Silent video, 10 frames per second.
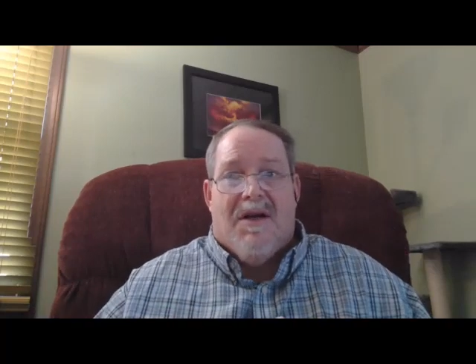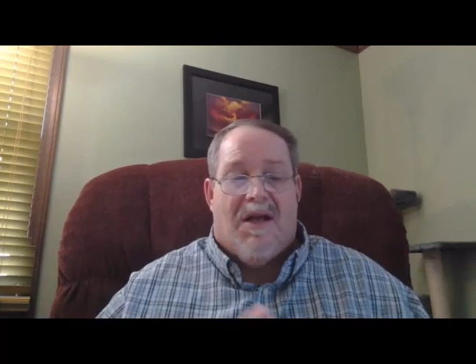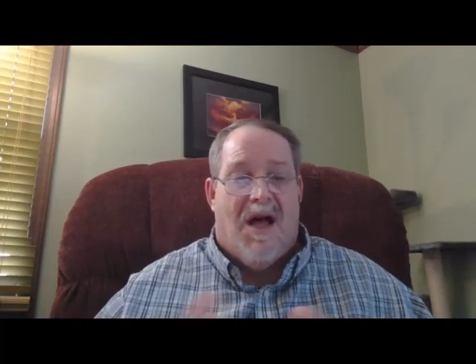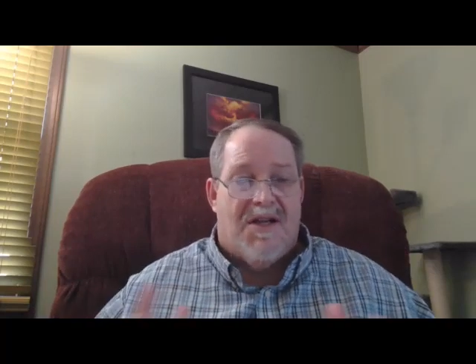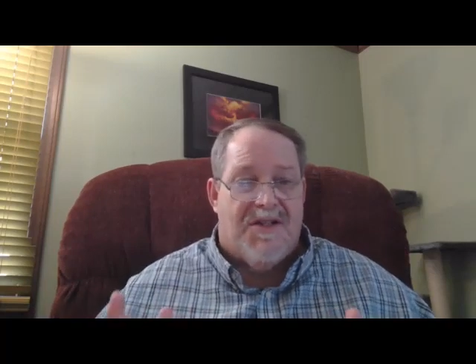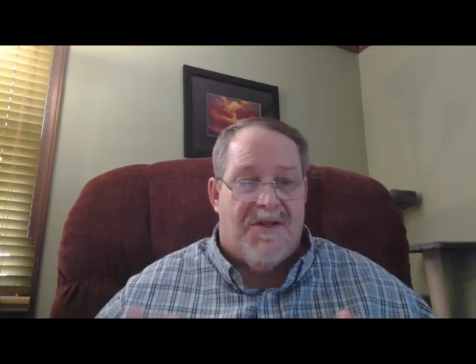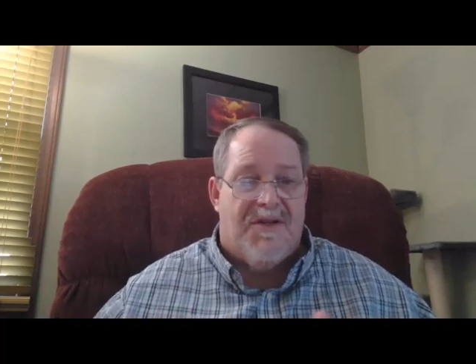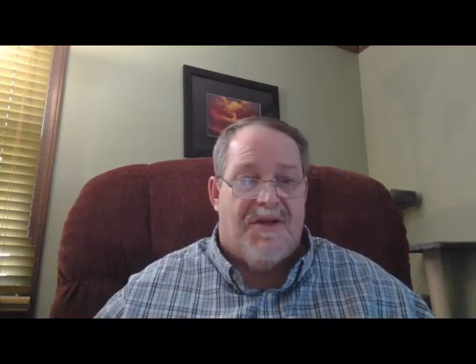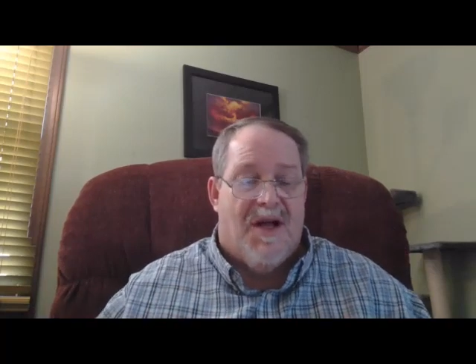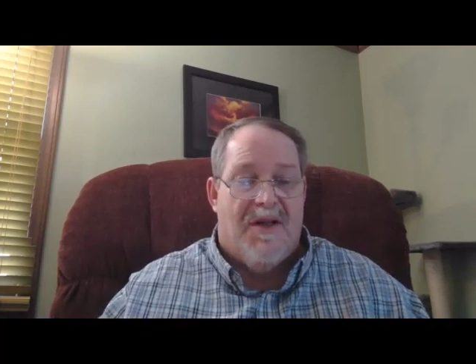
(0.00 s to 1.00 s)

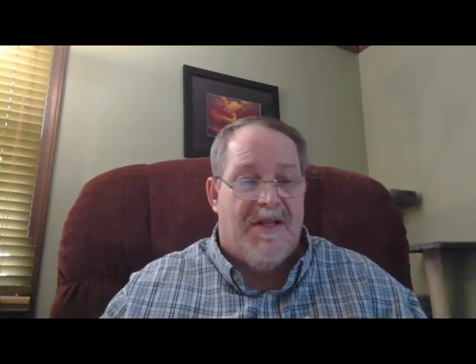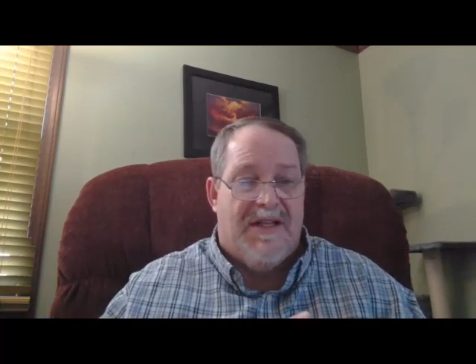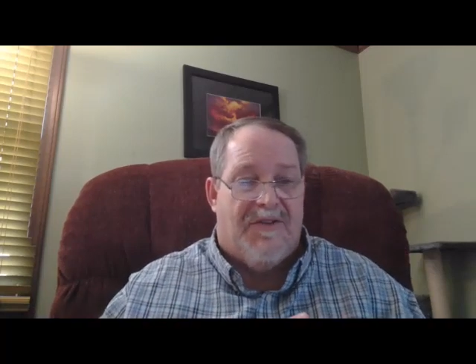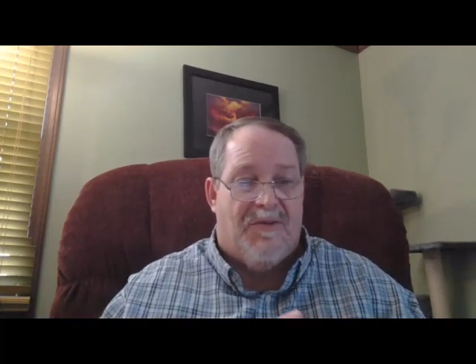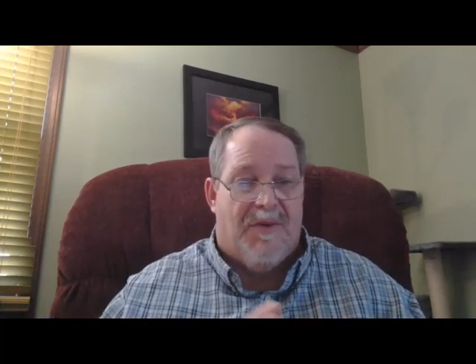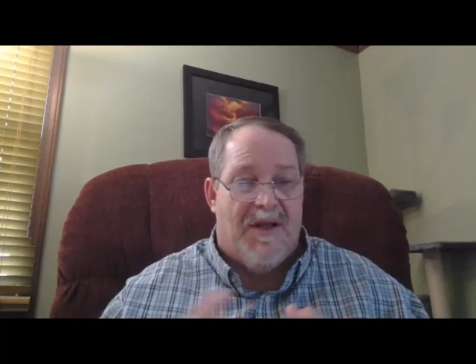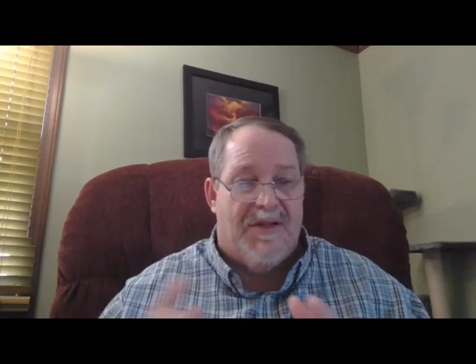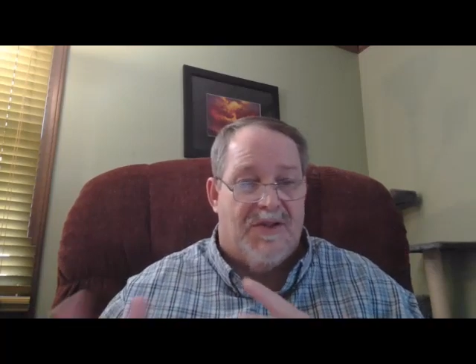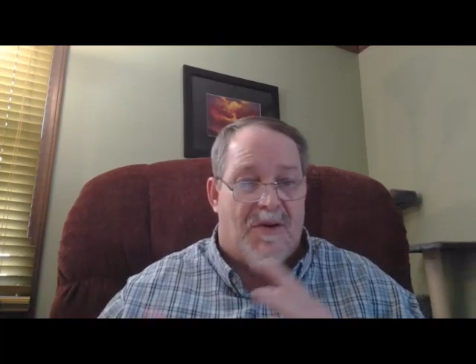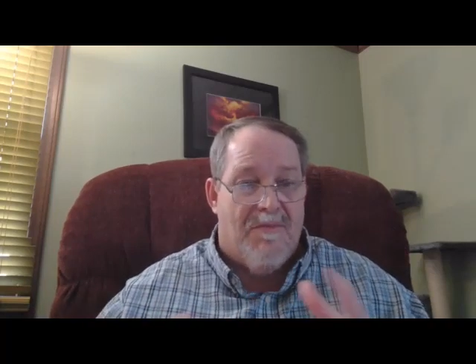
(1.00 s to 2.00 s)
Colossians, and all these different
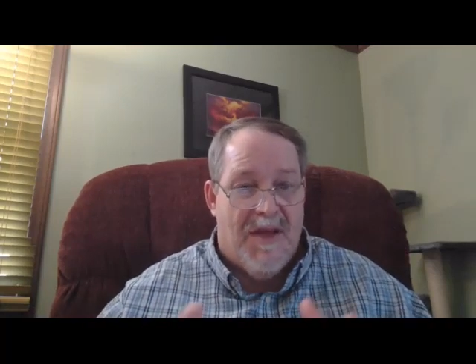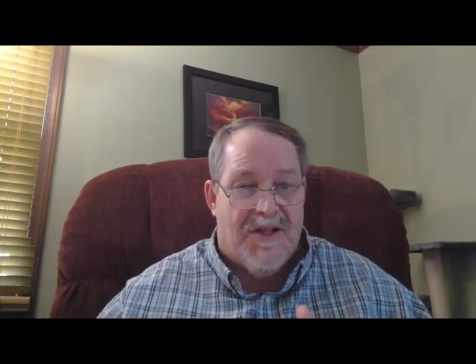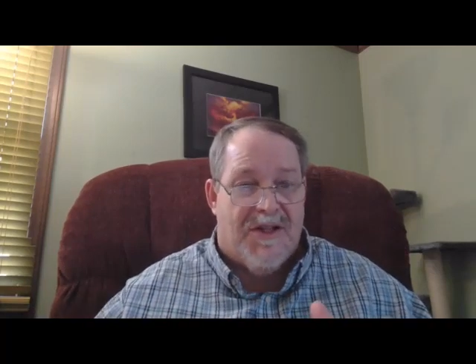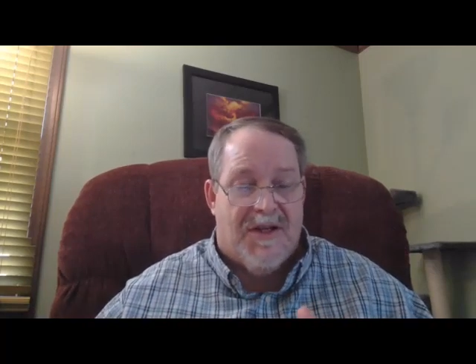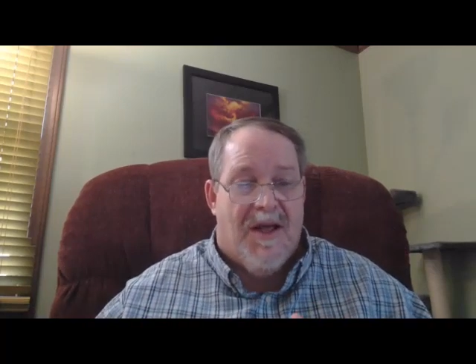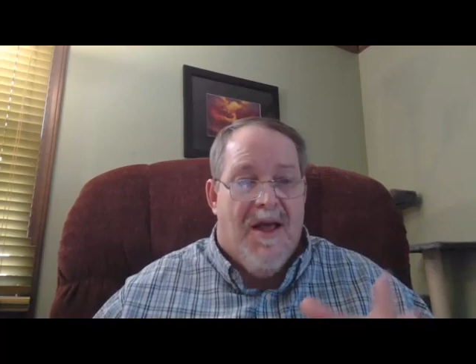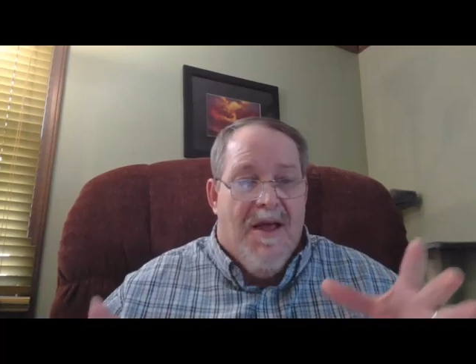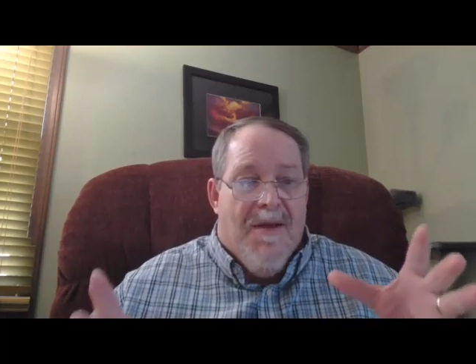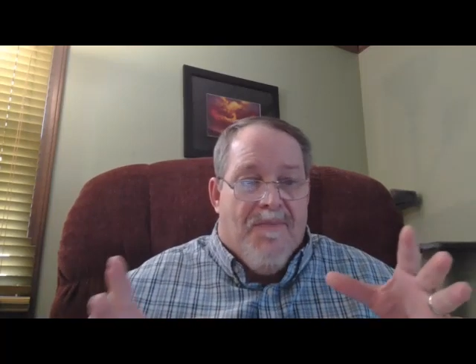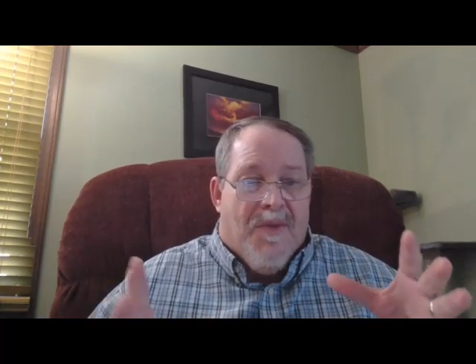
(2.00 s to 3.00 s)
places are mentioned
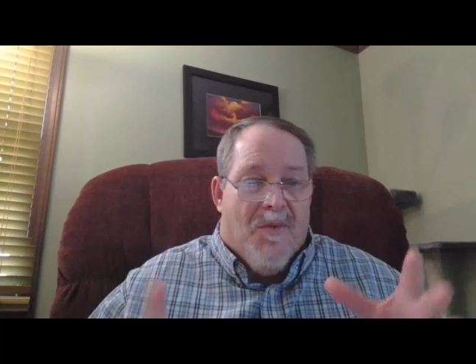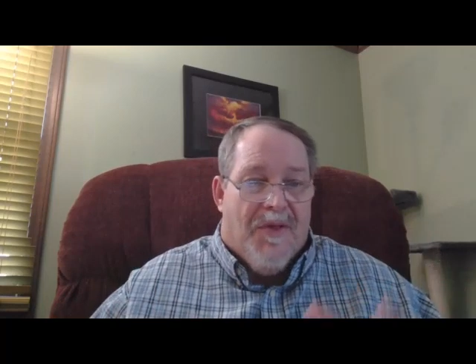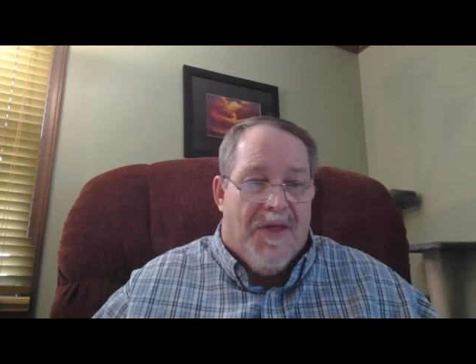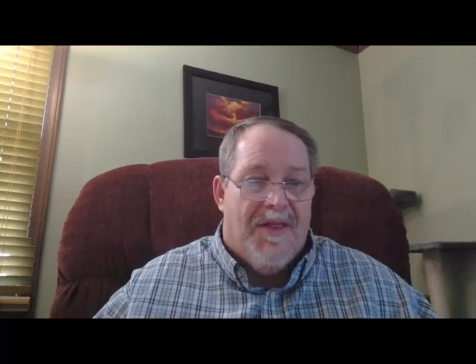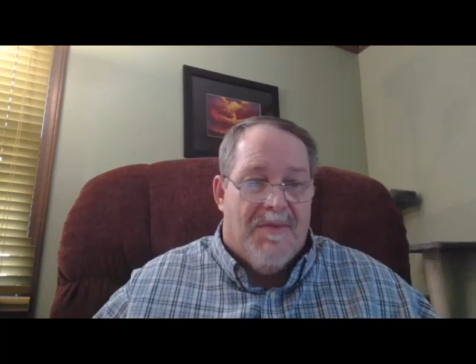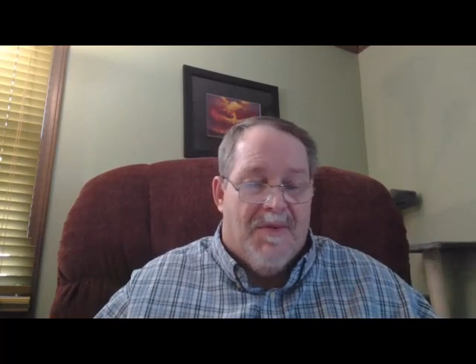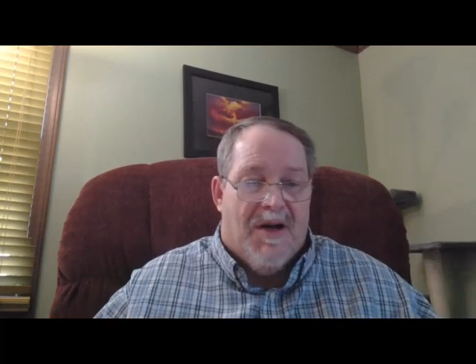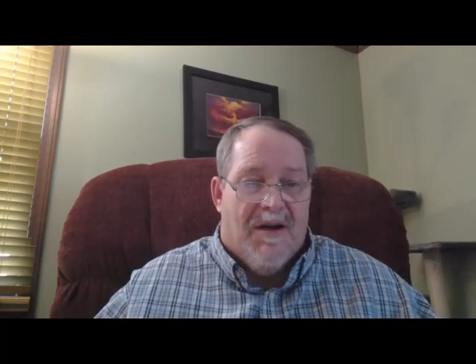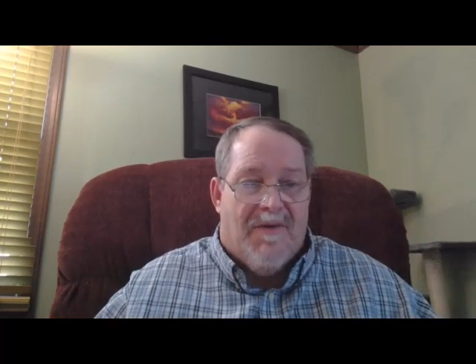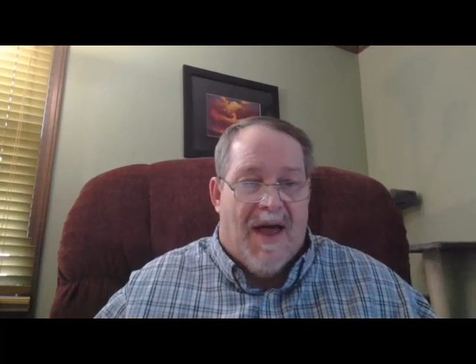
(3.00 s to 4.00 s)
within the
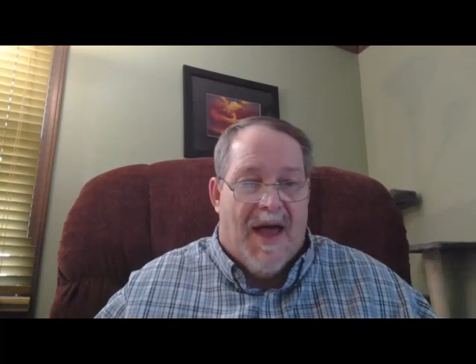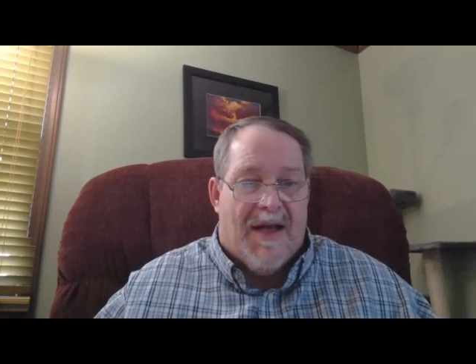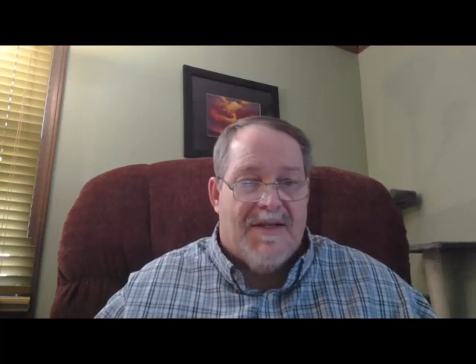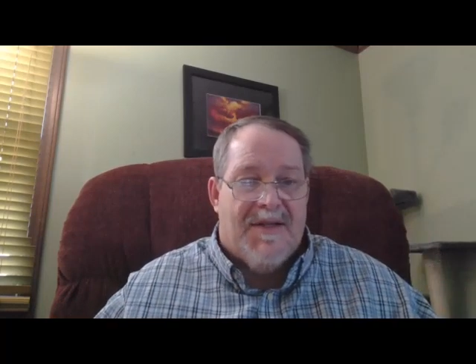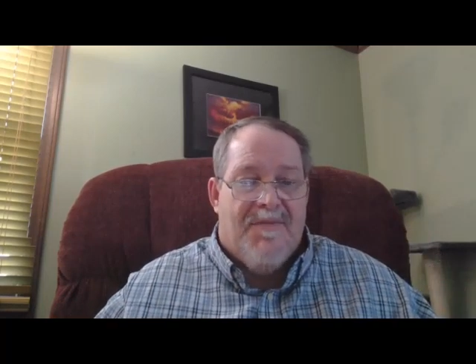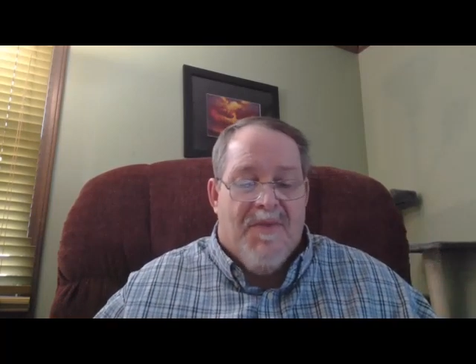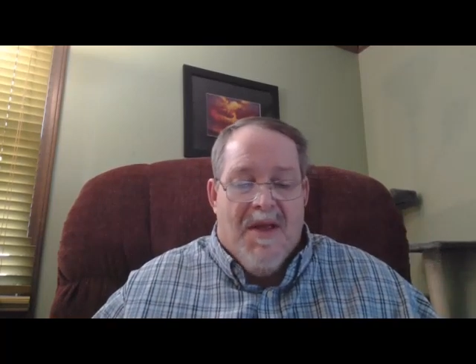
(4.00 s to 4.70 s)
book of Acts.